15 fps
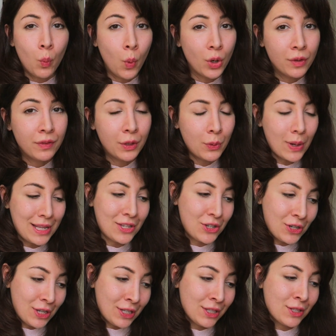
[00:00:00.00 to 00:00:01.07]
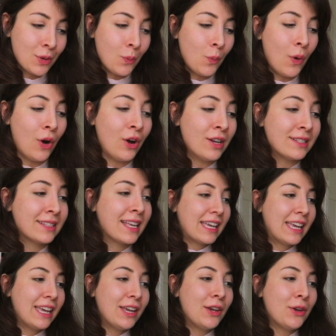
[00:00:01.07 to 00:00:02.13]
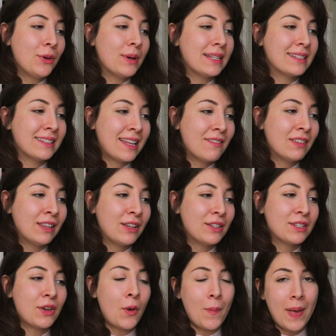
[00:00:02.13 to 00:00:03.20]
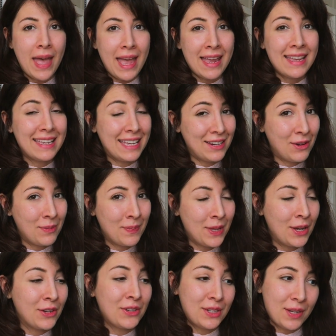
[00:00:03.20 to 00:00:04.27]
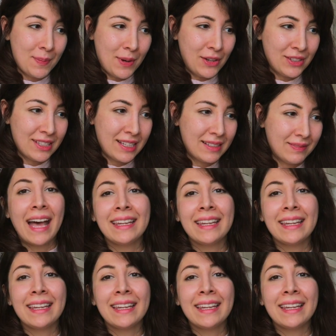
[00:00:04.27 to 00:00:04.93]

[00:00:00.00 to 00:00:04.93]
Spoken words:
one of the questions was, "He who has never learned to obey cannot be a good commander."